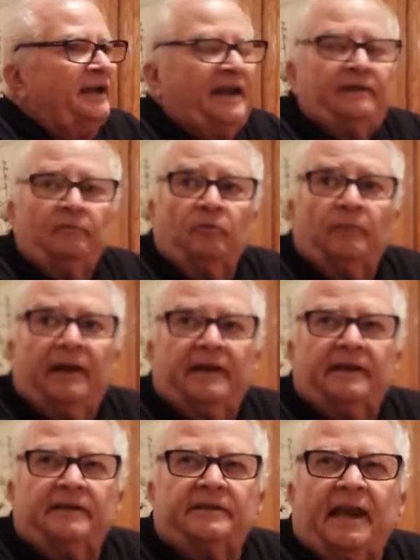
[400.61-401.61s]
And they were
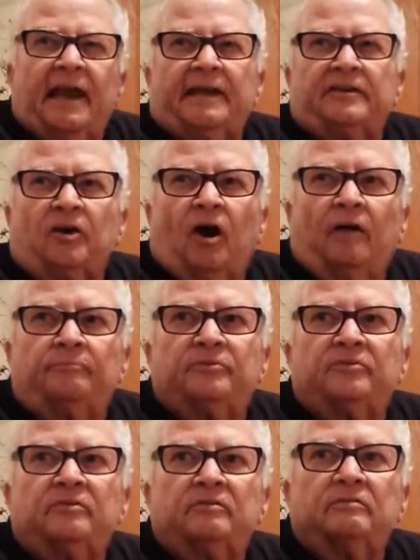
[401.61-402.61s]
making tank
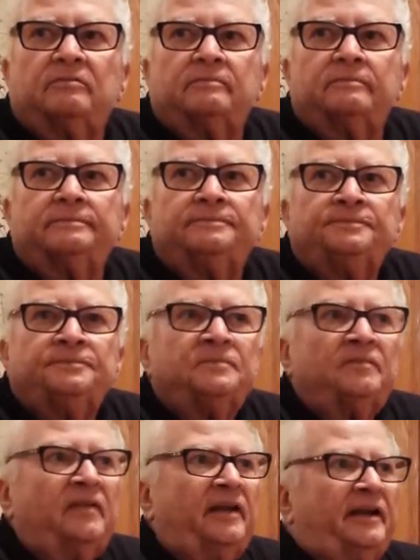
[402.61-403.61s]
tops,
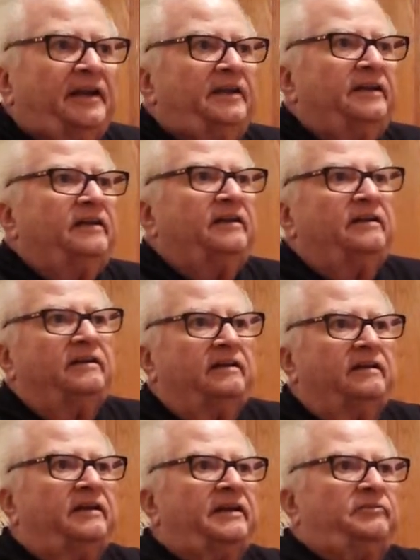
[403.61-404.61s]
and
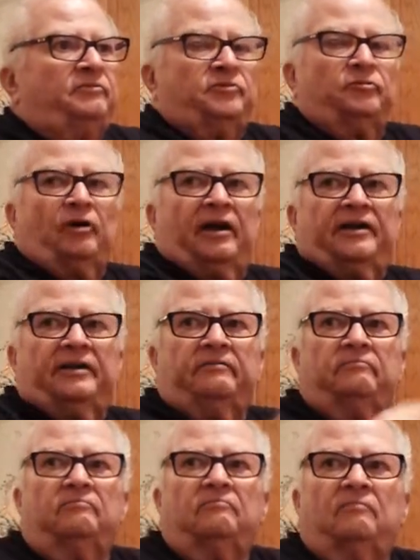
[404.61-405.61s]
he was
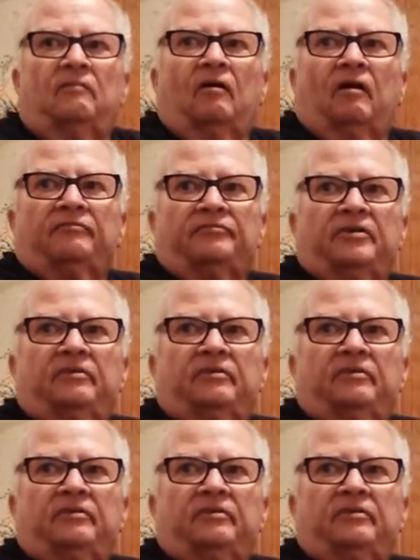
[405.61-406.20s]
grinding off